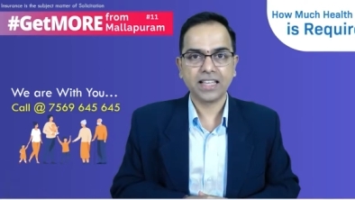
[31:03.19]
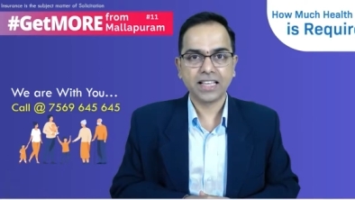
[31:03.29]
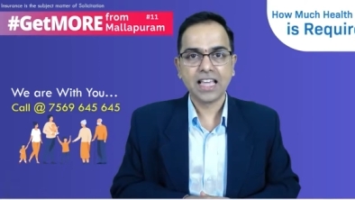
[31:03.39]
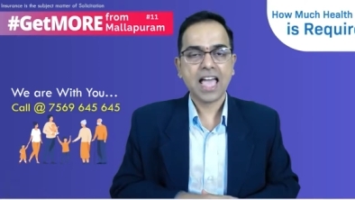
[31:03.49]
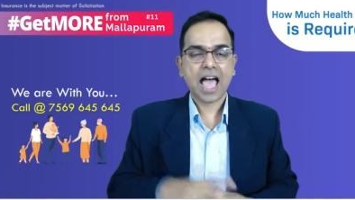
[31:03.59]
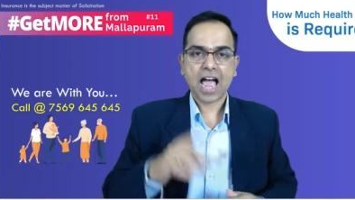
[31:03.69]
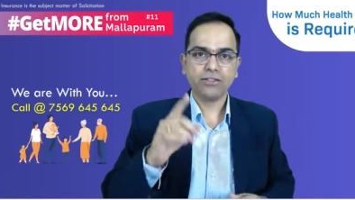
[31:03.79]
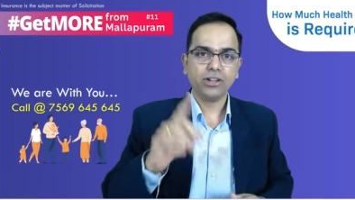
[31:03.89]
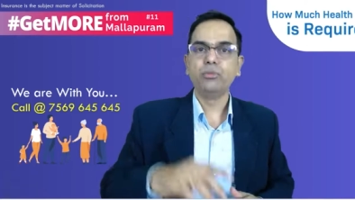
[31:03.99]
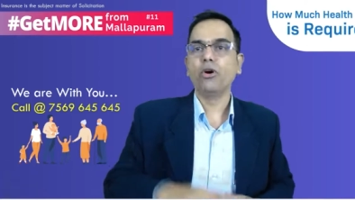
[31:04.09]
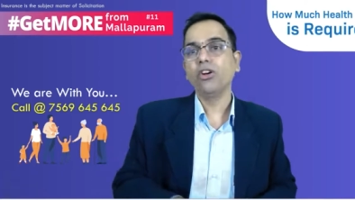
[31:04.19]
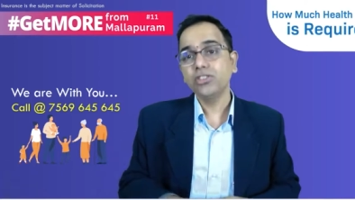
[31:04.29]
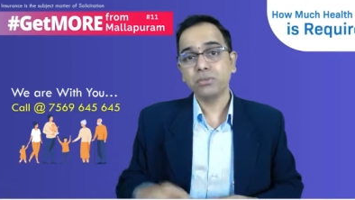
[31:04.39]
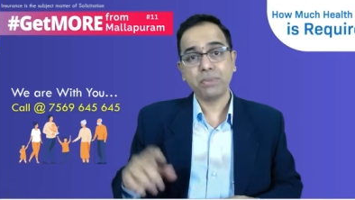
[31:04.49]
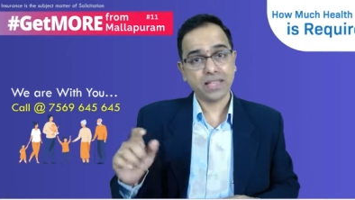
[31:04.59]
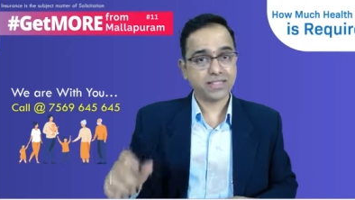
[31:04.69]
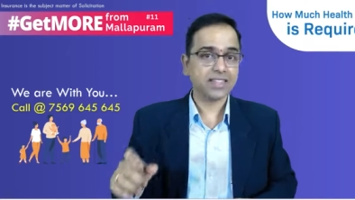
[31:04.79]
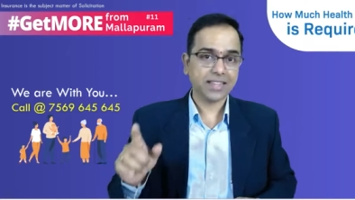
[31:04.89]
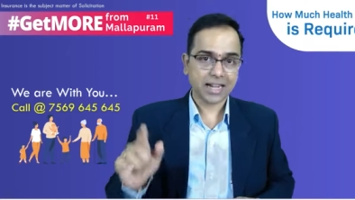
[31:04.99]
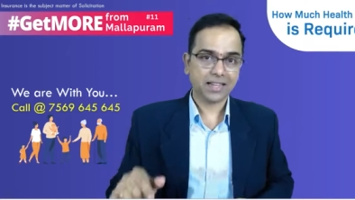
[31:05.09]
and we'll be also pasting that
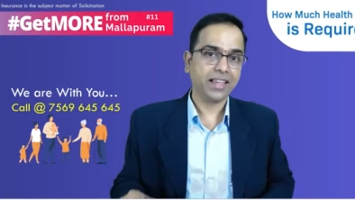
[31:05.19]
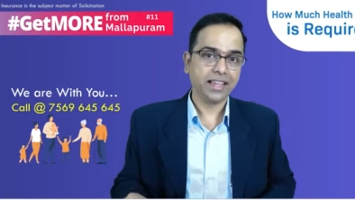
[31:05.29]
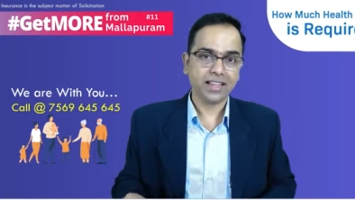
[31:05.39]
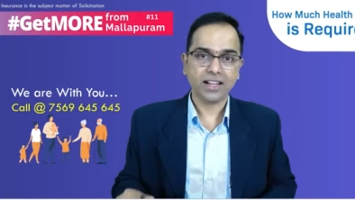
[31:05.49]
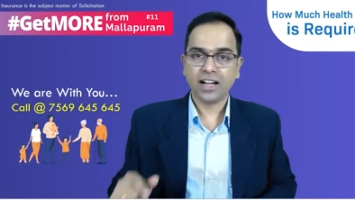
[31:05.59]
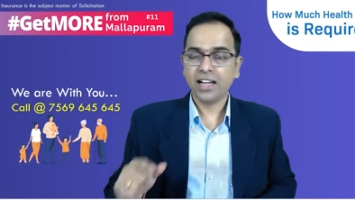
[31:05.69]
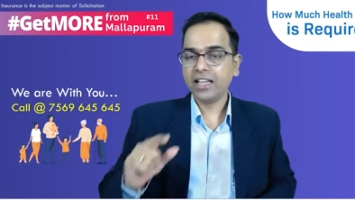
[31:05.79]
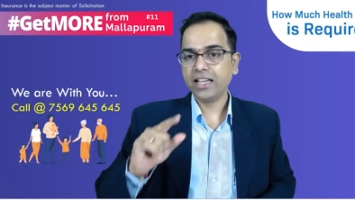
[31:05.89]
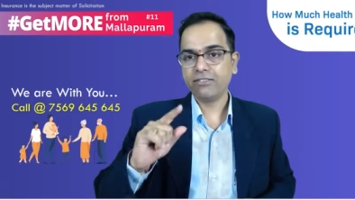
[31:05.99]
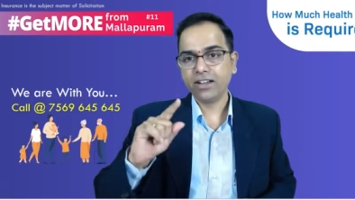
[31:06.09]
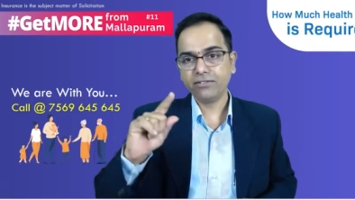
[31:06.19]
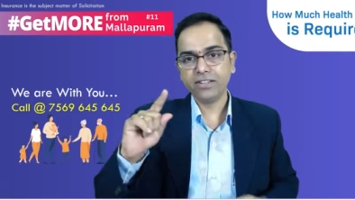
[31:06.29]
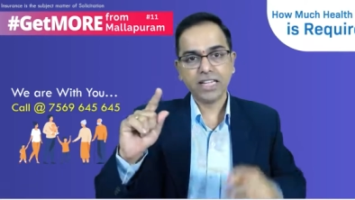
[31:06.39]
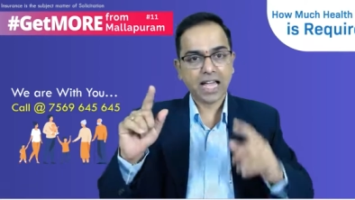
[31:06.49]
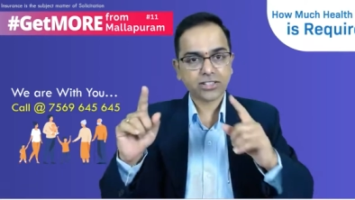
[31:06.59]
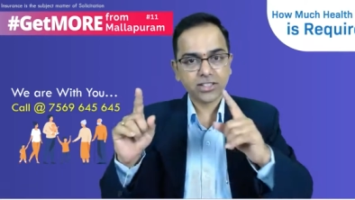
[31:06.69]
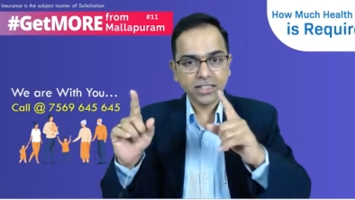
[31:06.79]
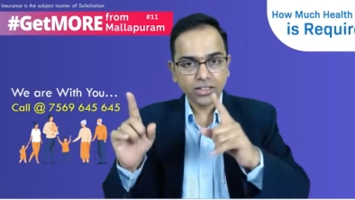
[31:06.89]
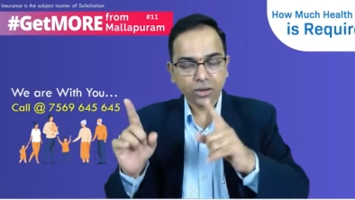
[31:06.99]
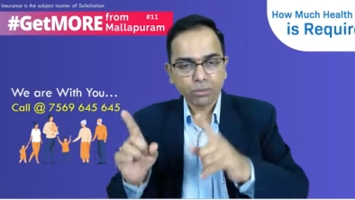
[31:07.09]
link when we actually
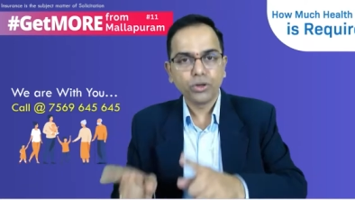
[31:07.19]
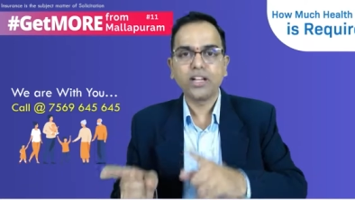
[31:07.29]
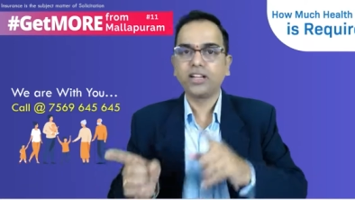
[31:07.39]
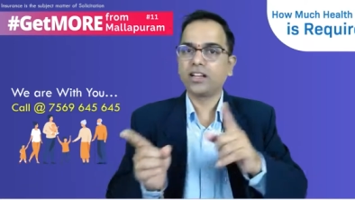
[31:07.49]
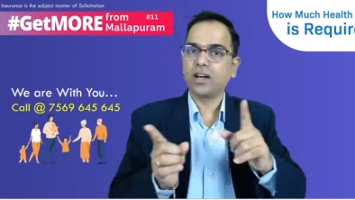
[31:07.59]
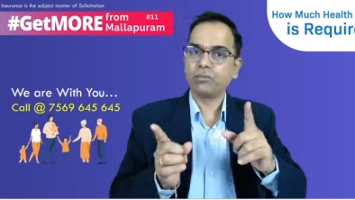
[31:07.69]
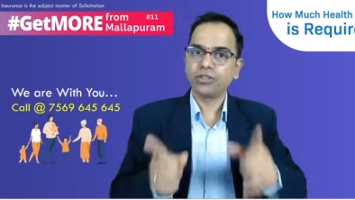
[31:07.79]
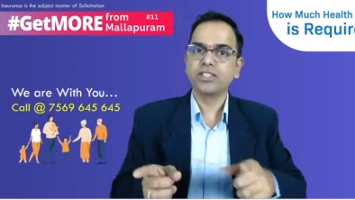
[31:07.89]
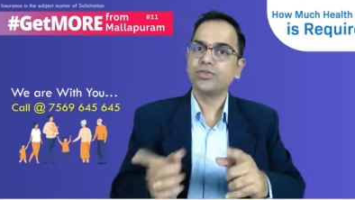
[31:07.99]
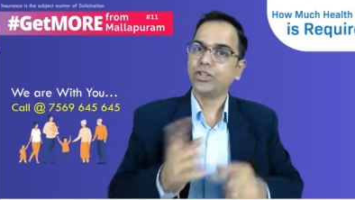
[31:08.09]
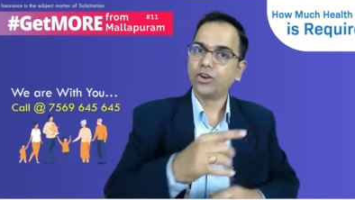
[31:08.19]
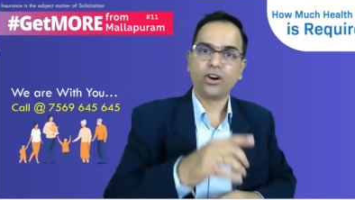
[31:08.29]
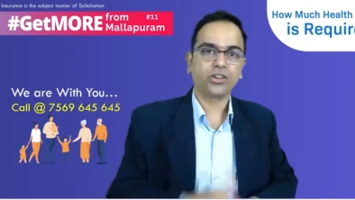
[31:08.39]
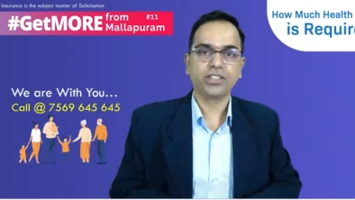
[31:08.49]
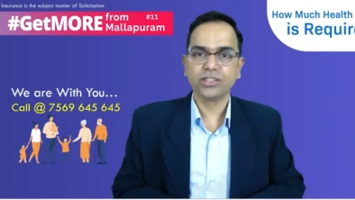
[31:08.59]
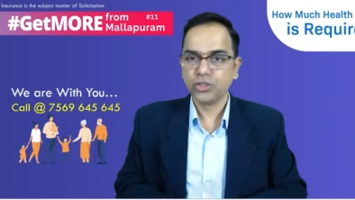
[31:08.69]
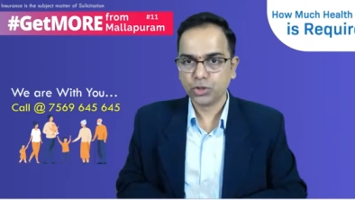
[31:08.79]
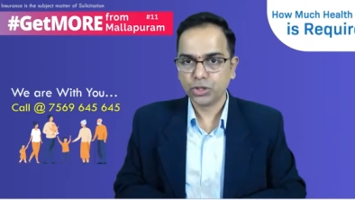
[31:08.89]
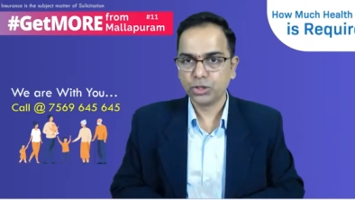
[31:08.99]
put this video onto the YouTube.